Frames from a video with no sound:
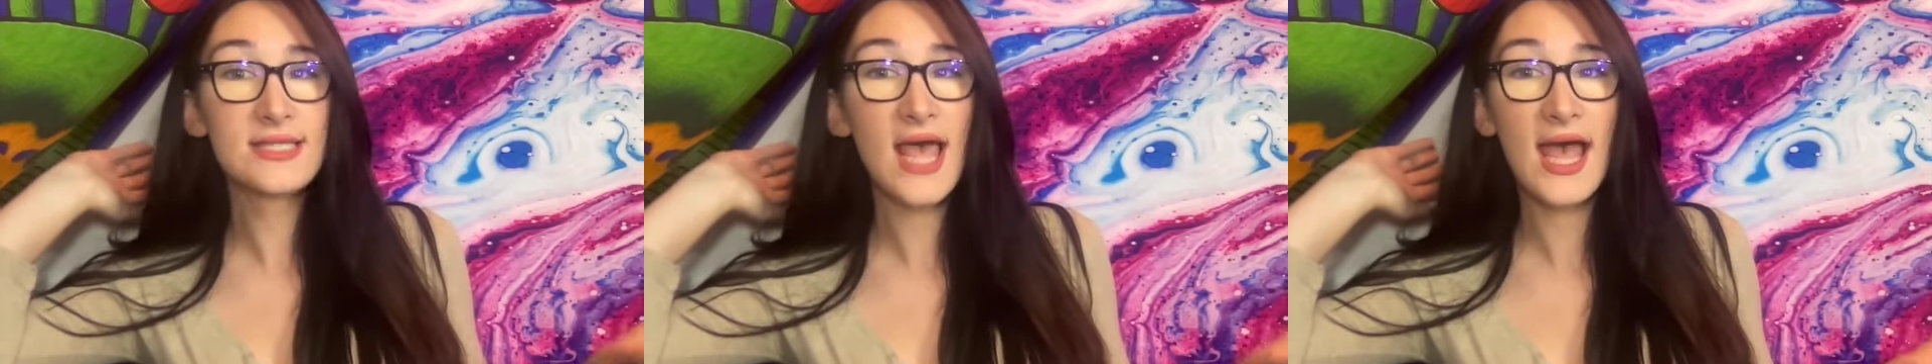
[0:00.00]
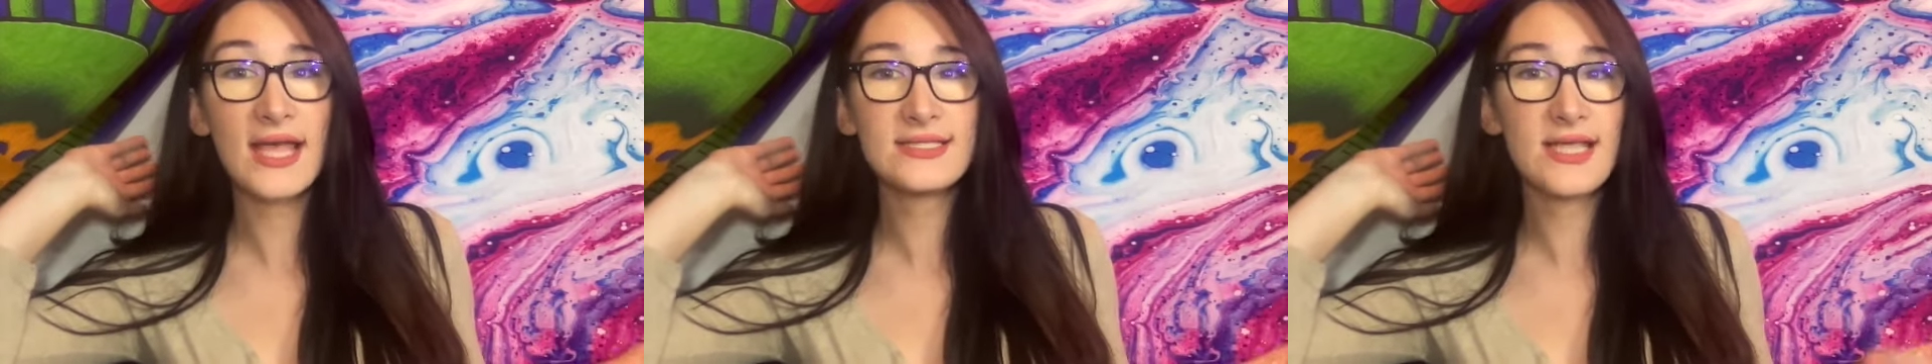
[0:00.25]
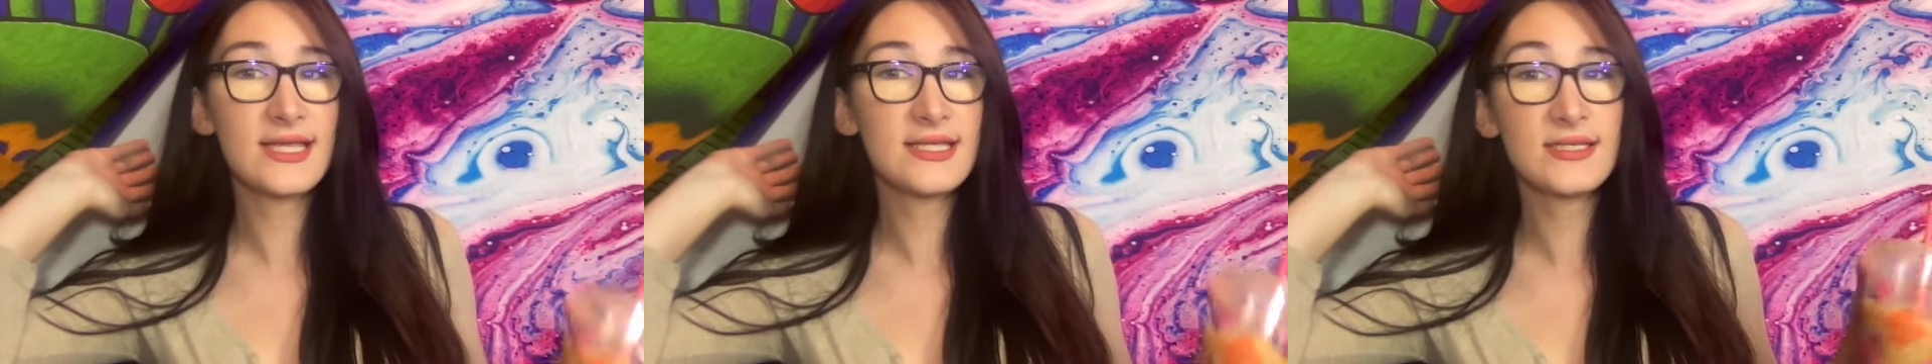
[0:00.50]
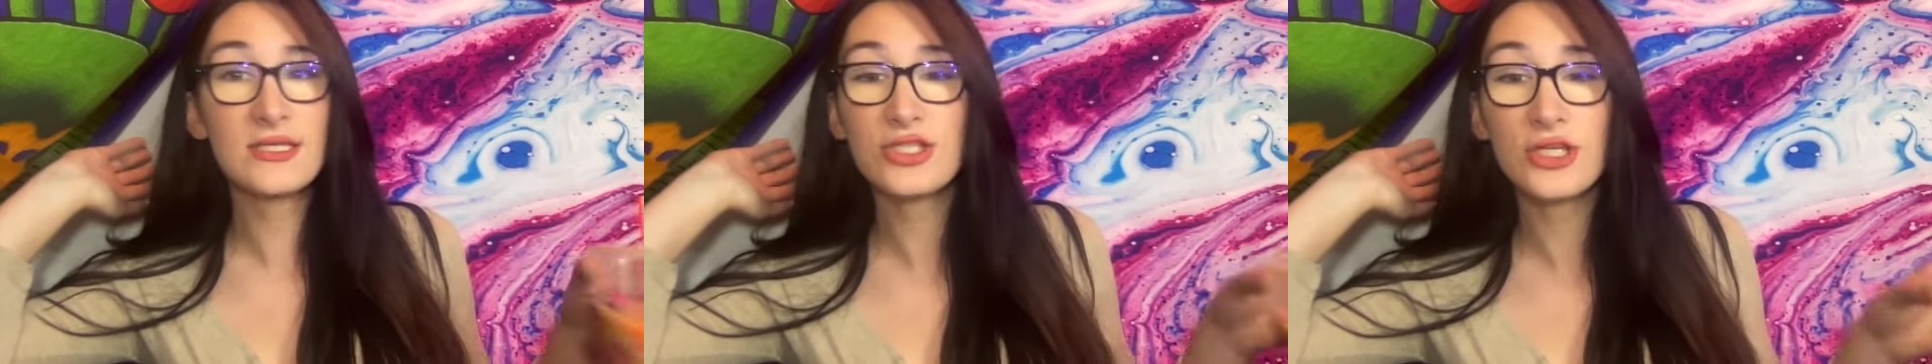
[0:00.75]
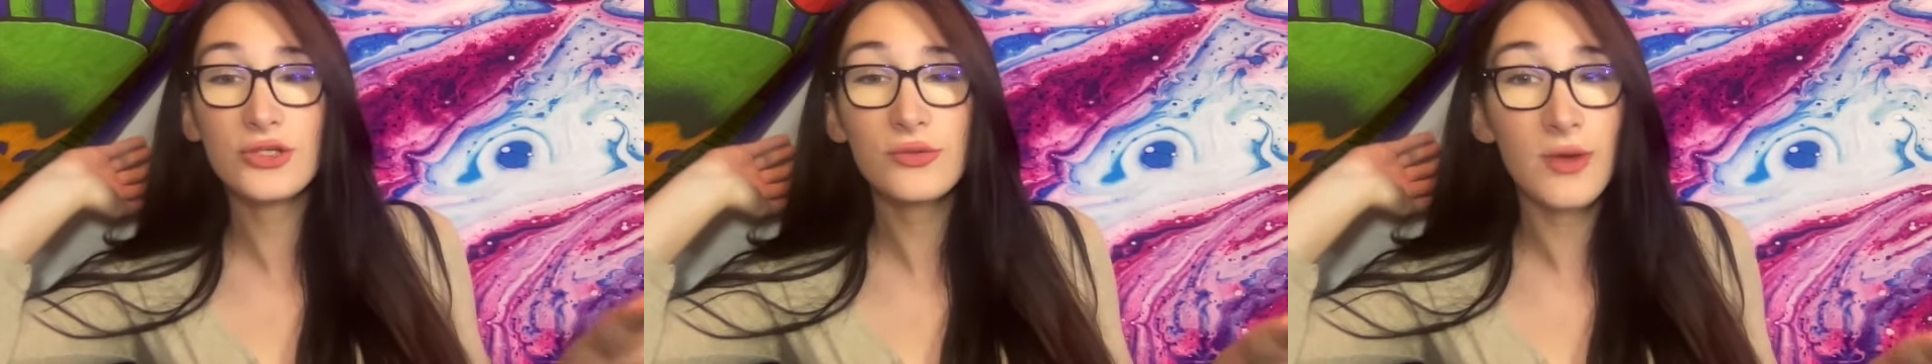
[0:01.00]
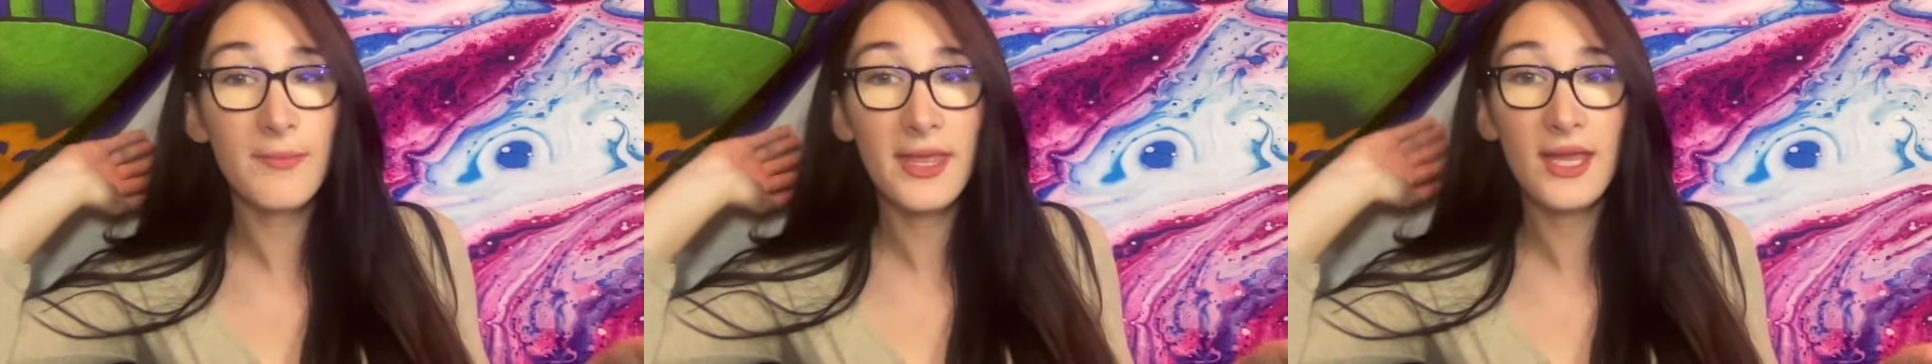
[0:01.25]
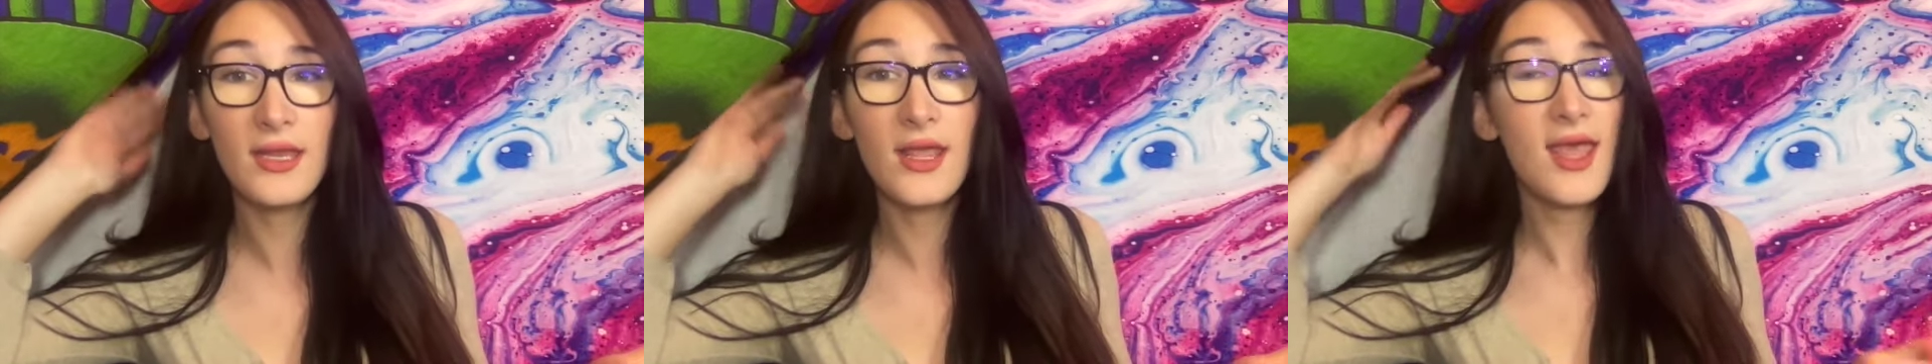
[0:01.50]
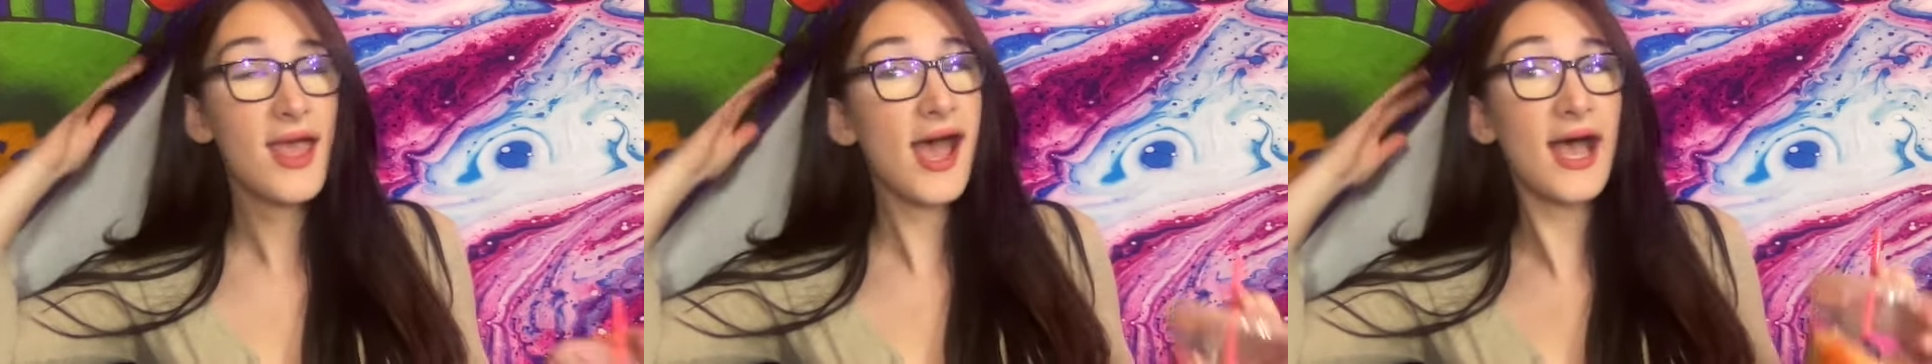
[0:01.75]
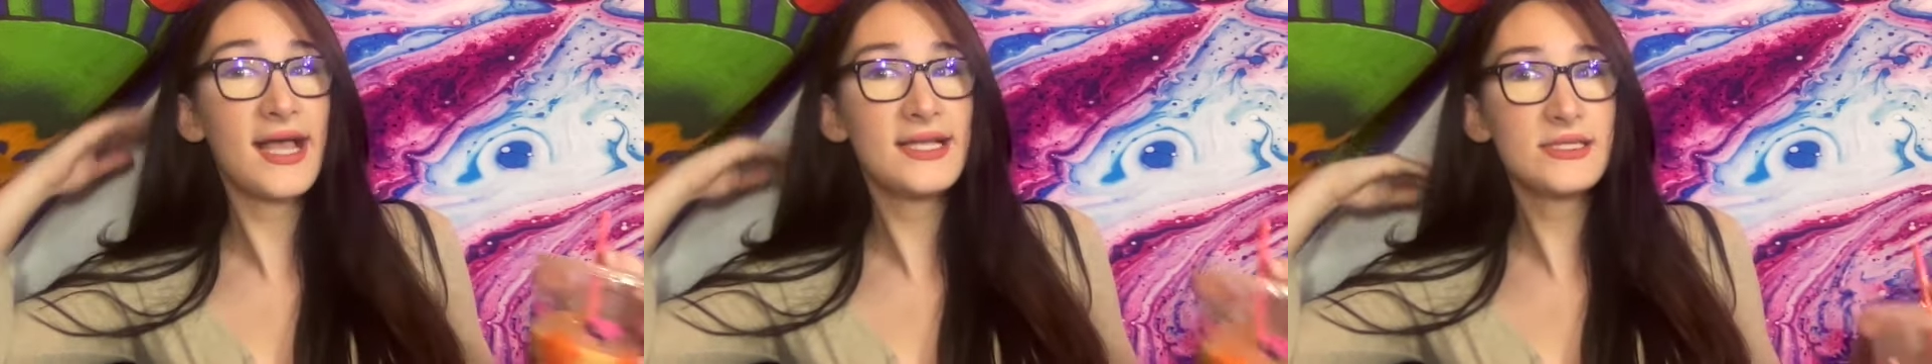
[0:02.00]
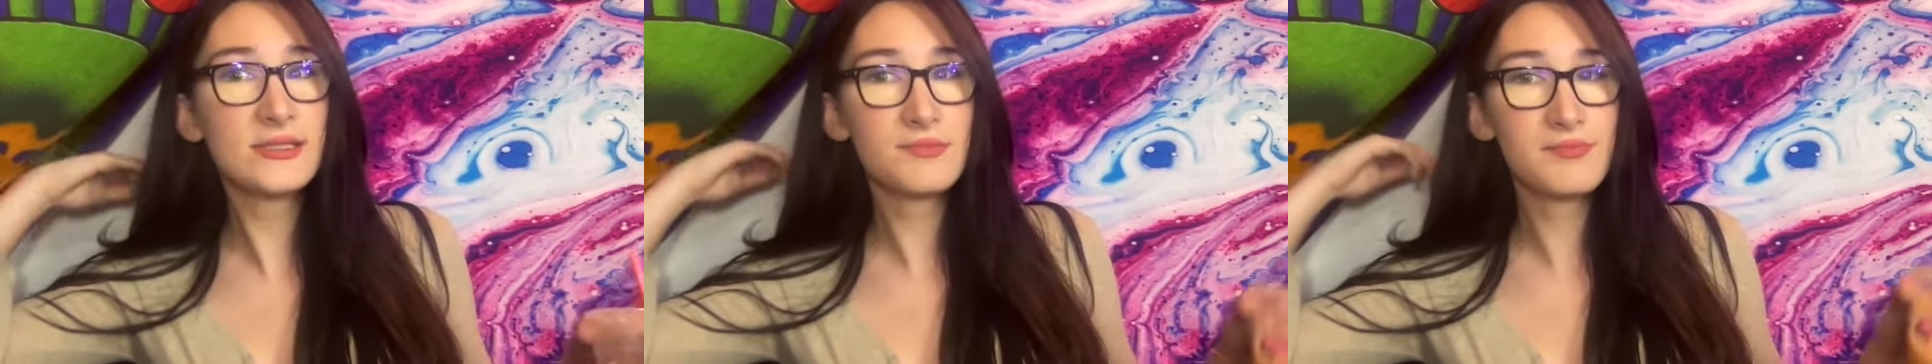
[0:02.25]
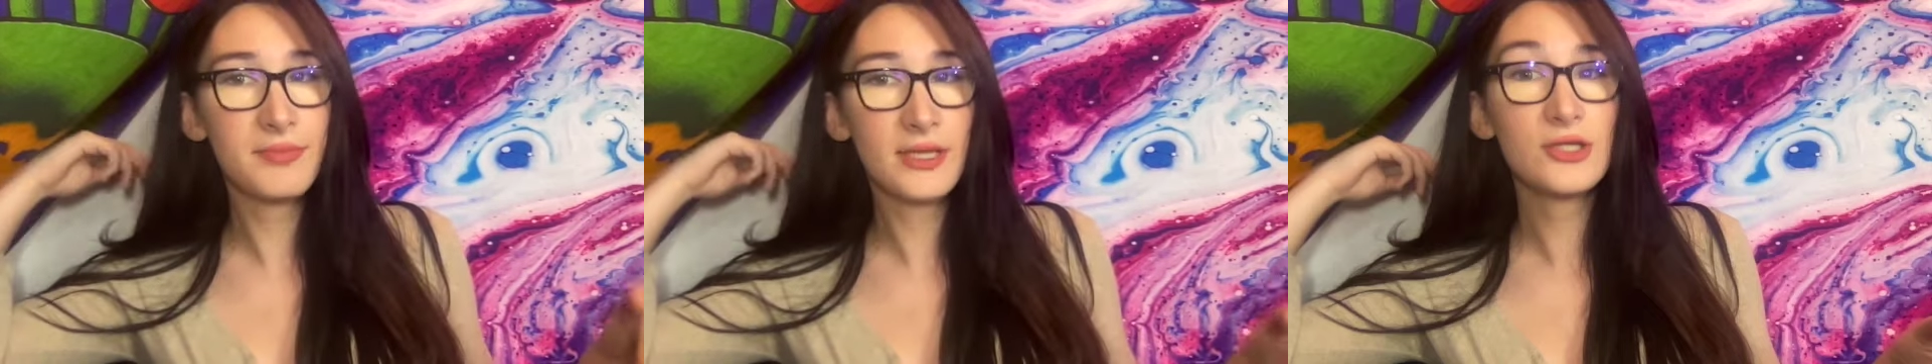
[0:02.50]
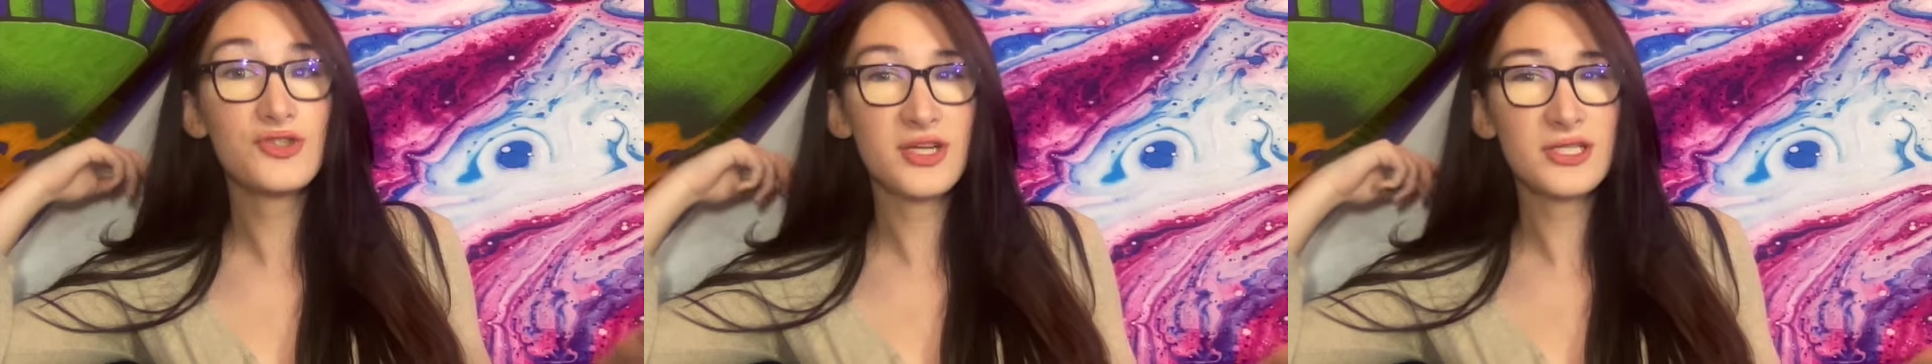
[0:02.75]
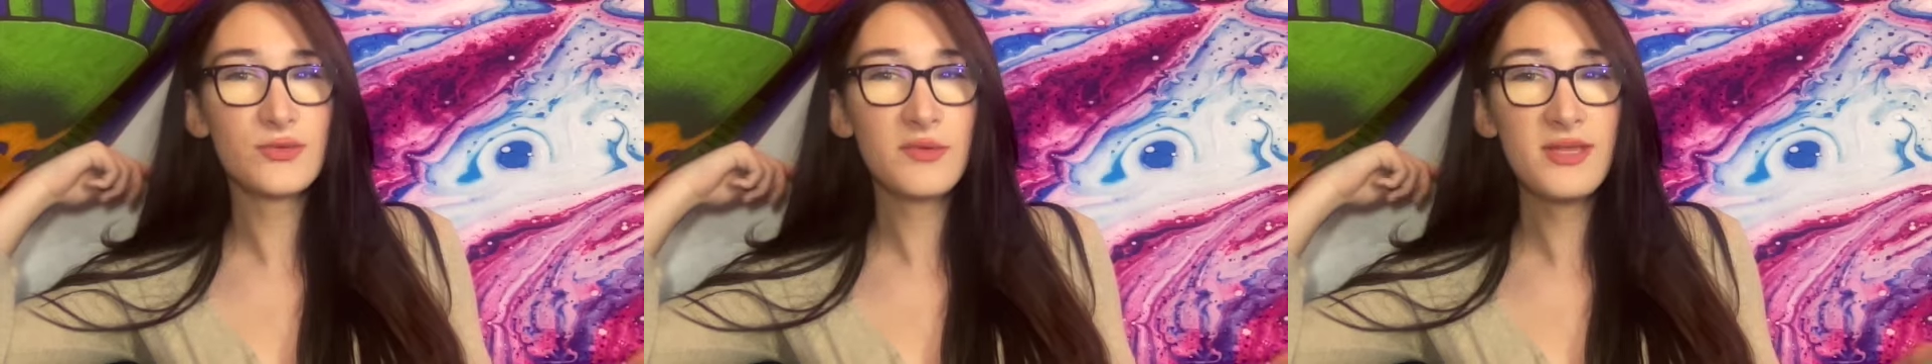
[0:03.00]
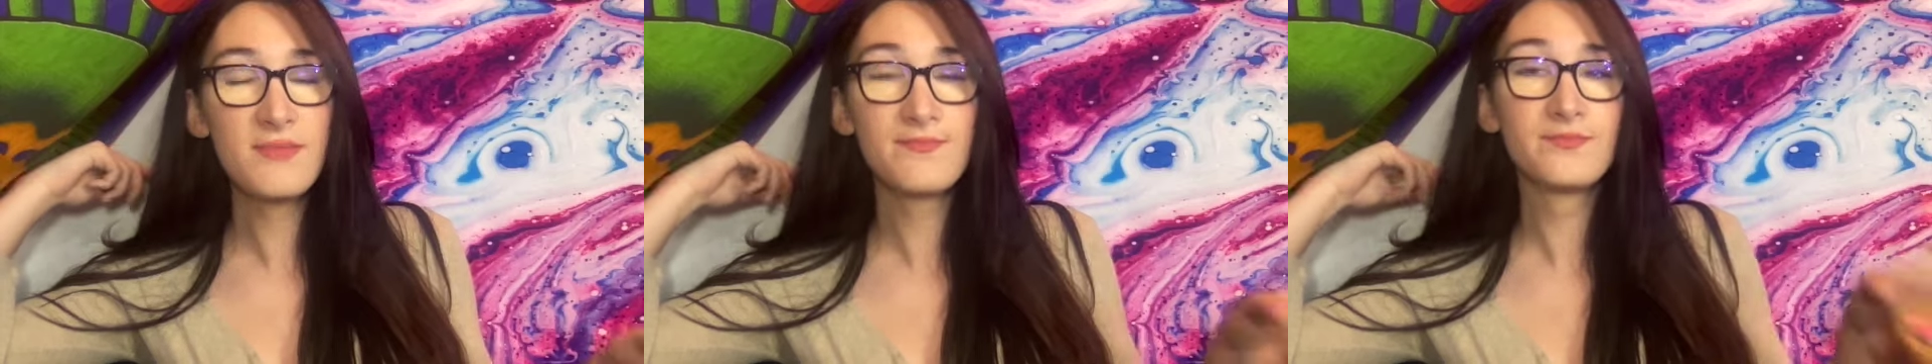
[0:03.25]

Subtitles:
as a cisgender woman, as being a trans woman.